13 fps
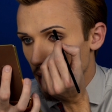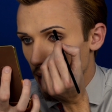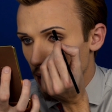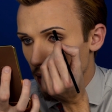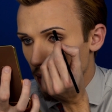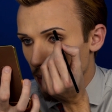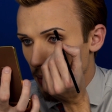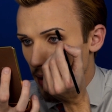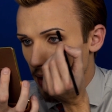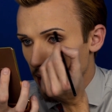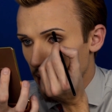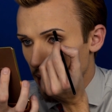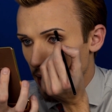I'll go
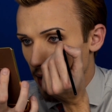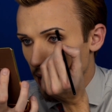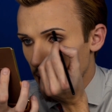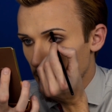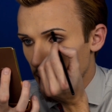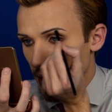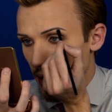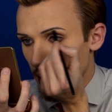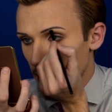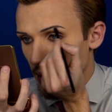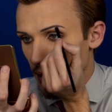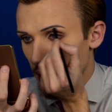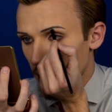back in again
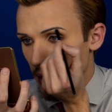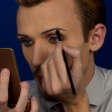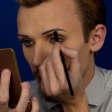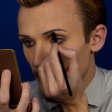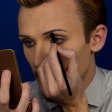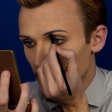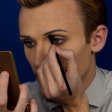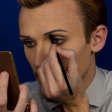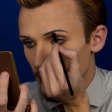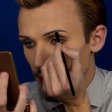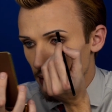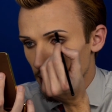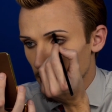under the eyebrow,
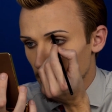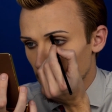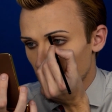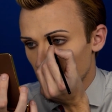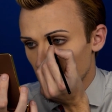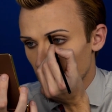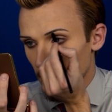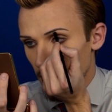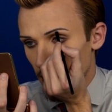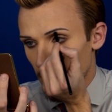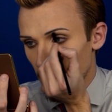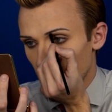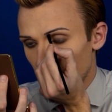just set a
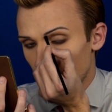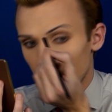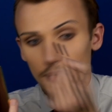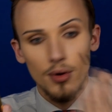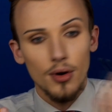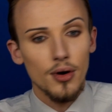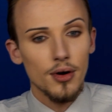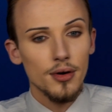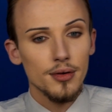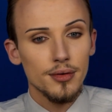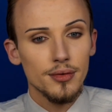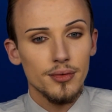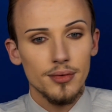little bit more.
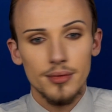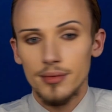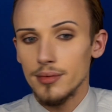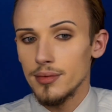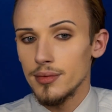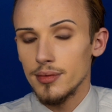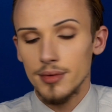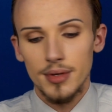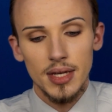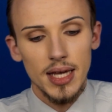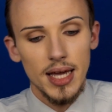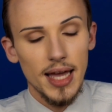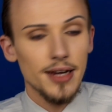
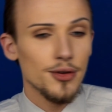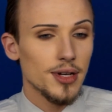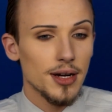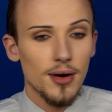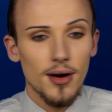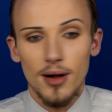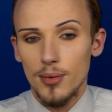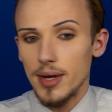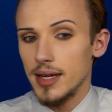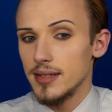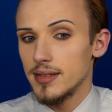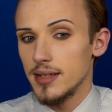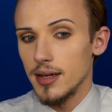You can
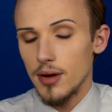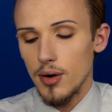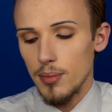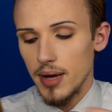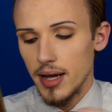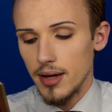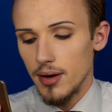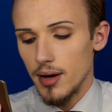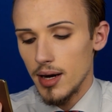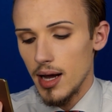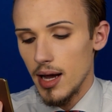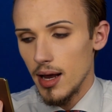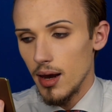already see it. Oh my
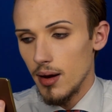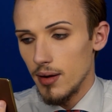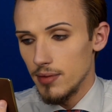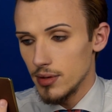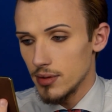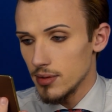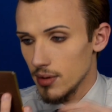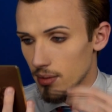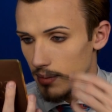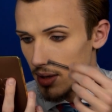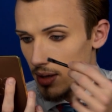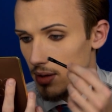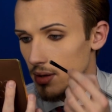god, I love it so
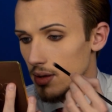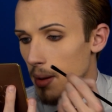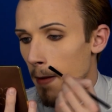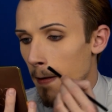much.